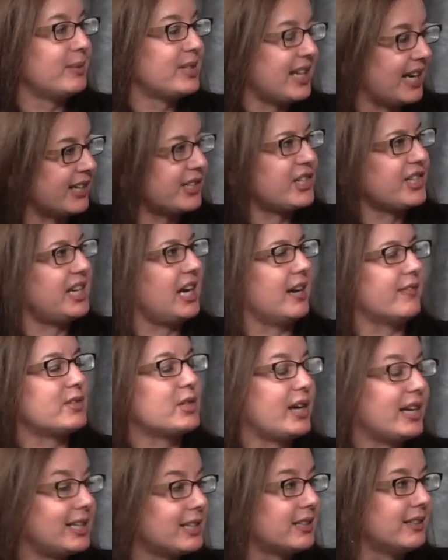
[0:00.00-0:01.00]
was actually
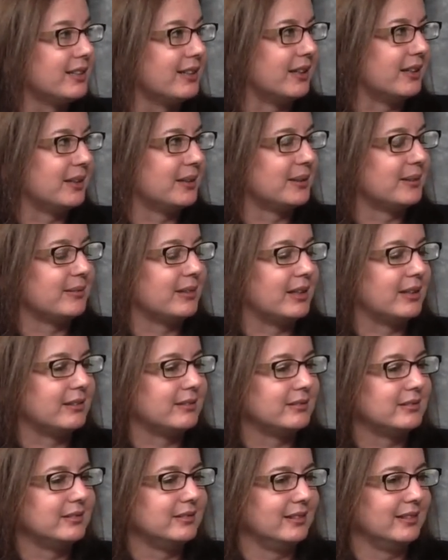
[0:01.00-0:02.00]
after I had
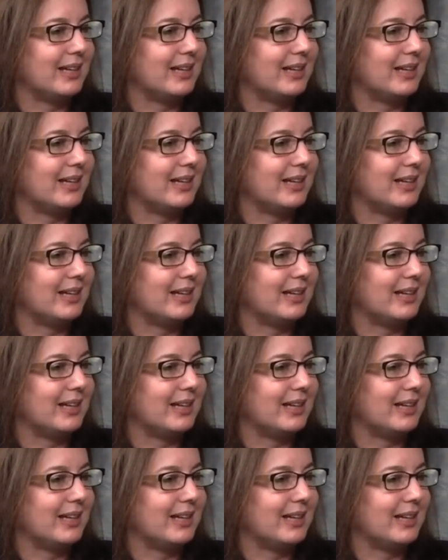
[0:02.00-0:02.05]
a,